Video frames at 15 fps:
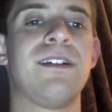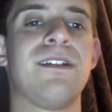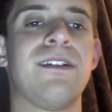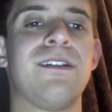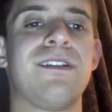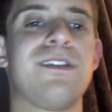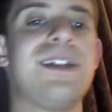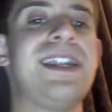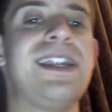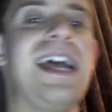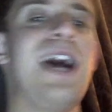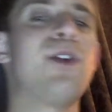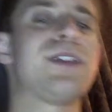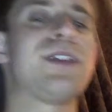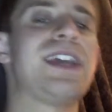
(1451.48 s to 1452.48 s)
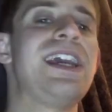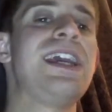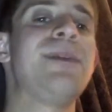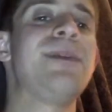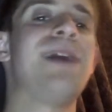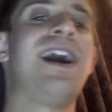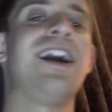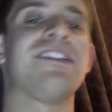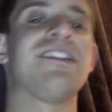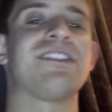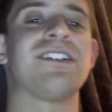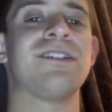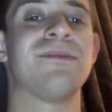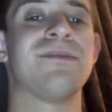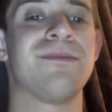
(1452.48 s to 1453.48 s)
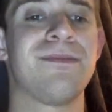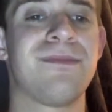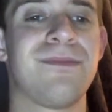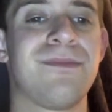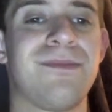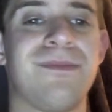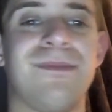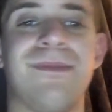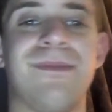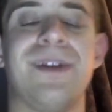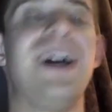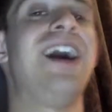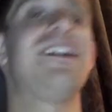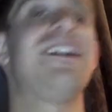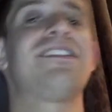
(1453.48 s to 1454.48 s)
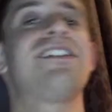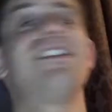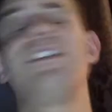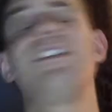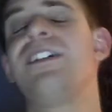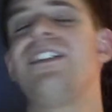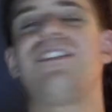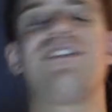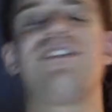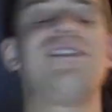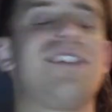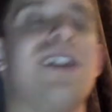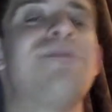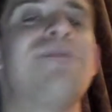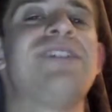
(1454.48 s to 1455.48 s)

So then out came Asuka. Asuka comes